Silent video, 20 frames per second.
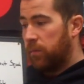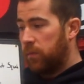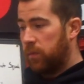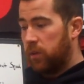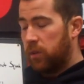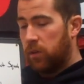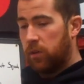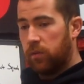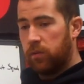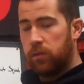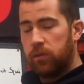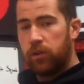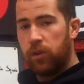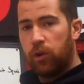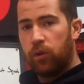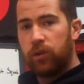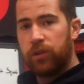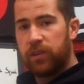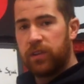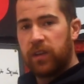you know,
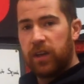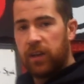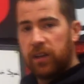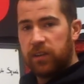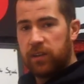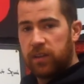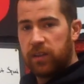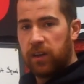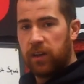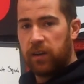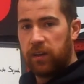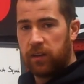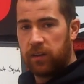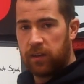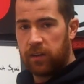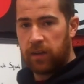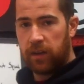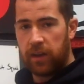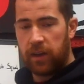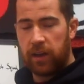low steady
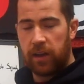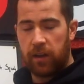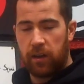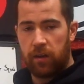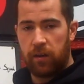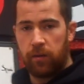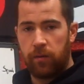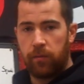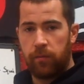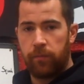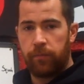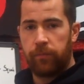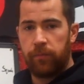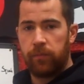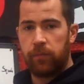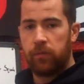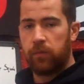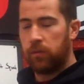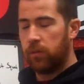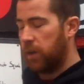state
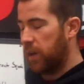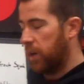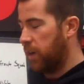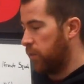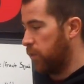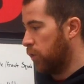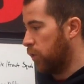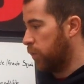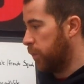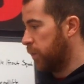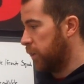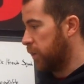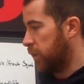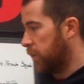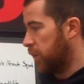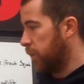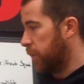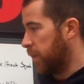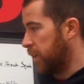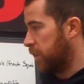aerobic
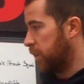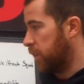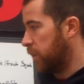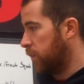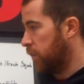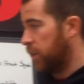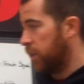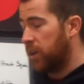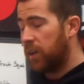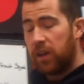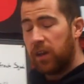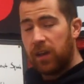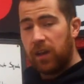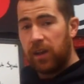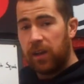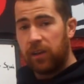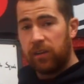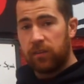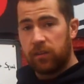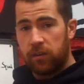type activity
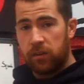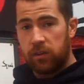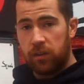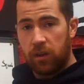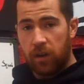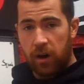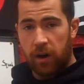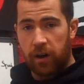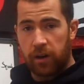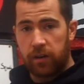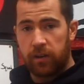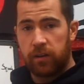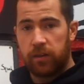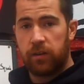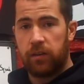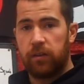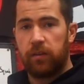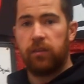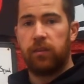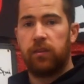is not
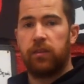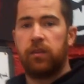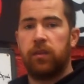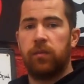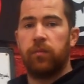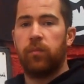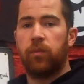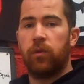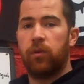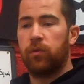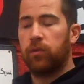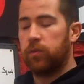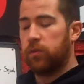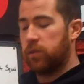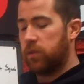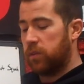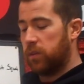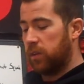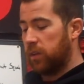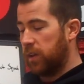the
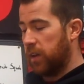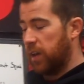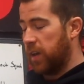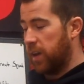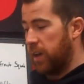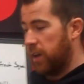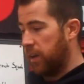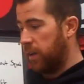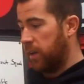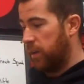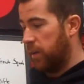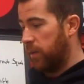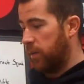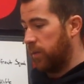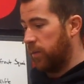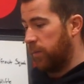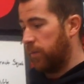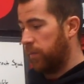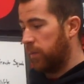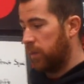most,
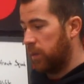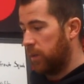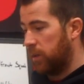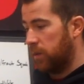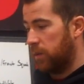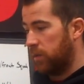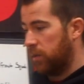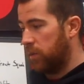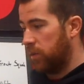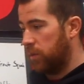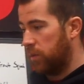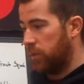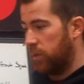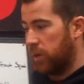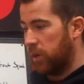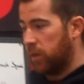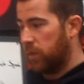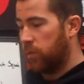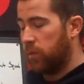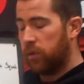
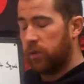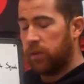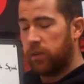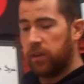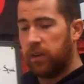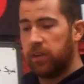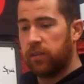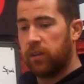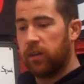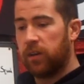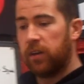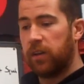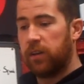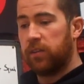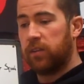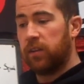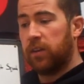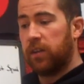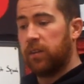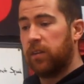I wouldn't say it's
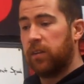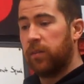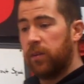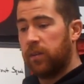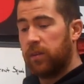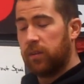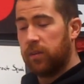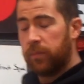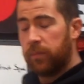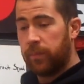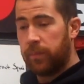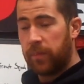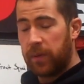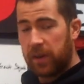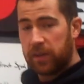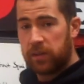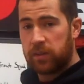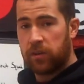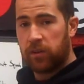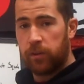not the
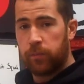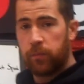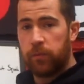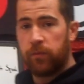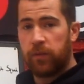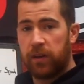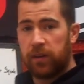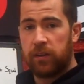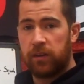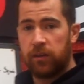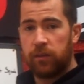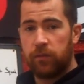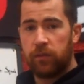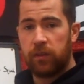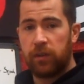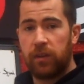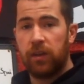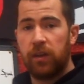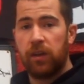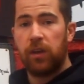best type of
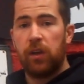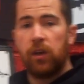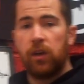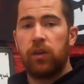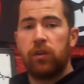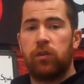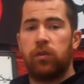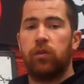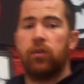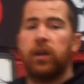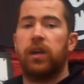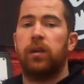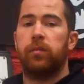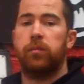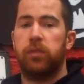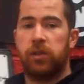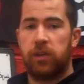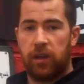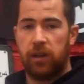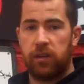activity to help
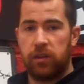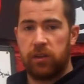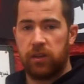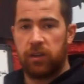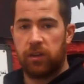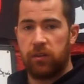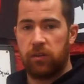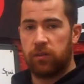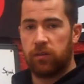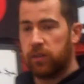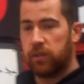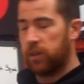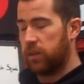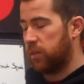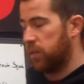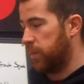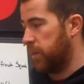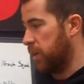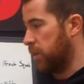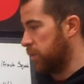shed those
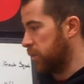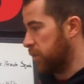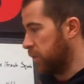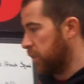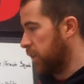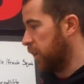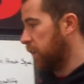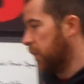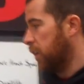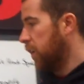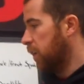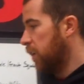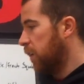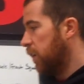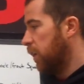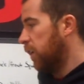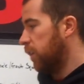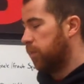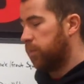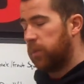extra pounds, okay?
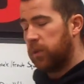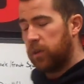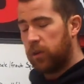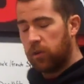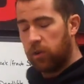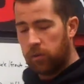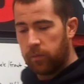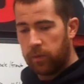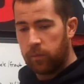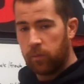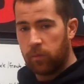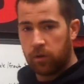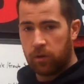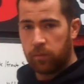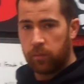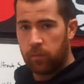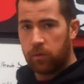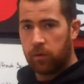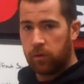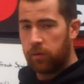It's becoming more
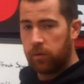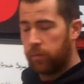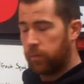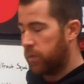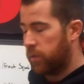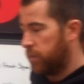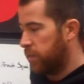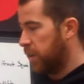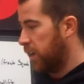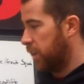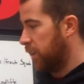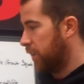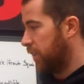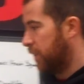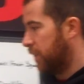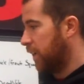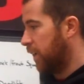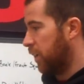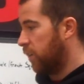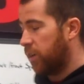and more prevalent
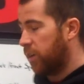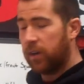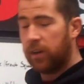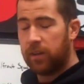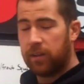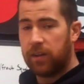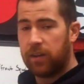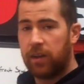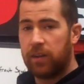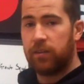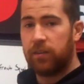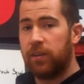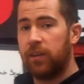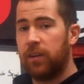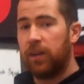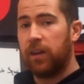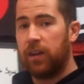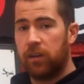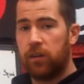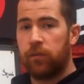that high
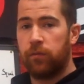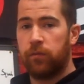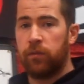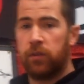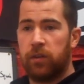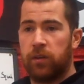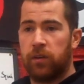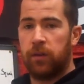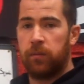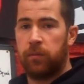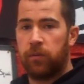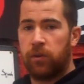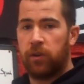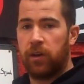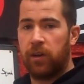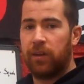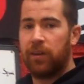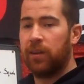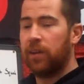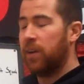intensity interval type
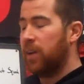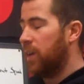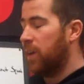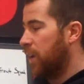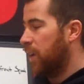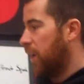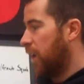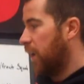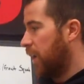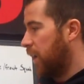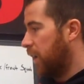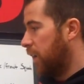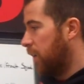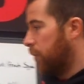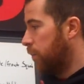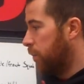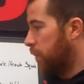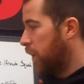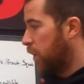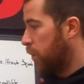training
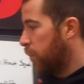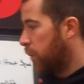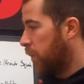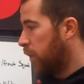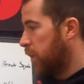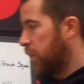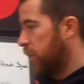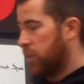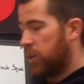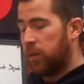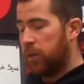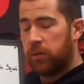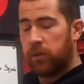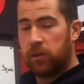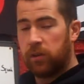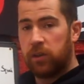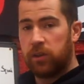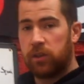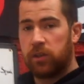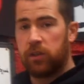and metabolic type
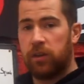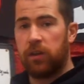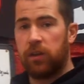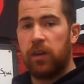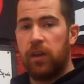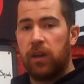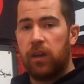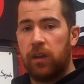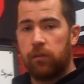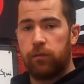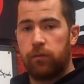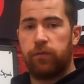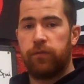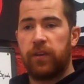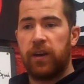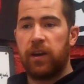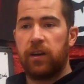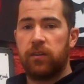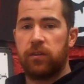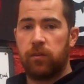conditioning is
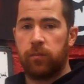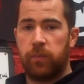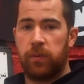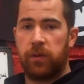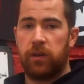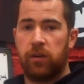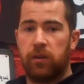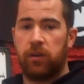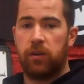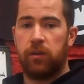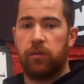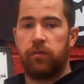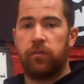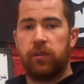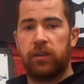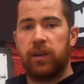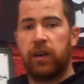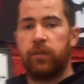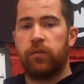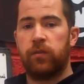far superior for
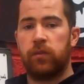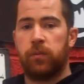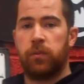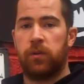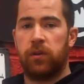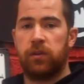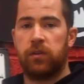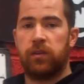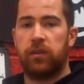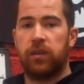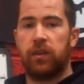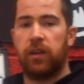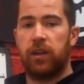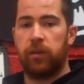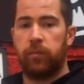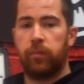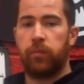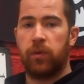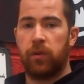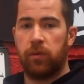the average person to
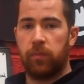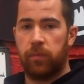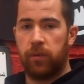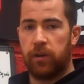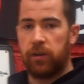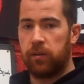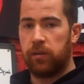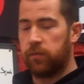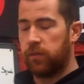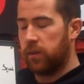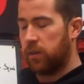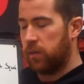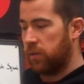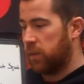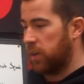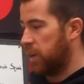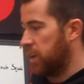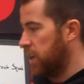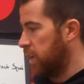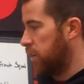help burn body fat,
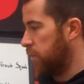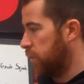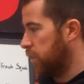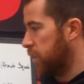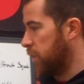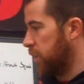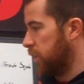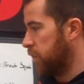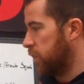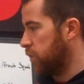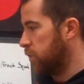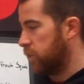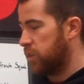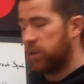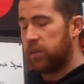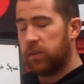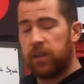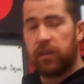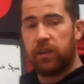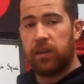okay? Even things just
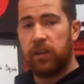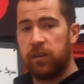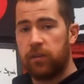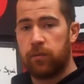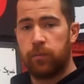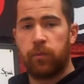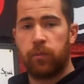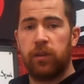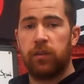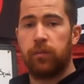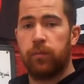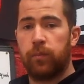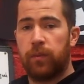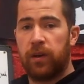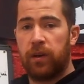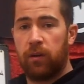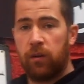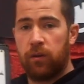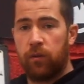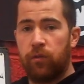as hill sprints,
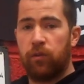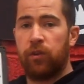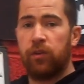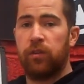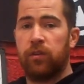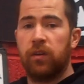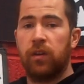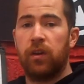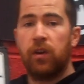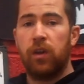prowler runs,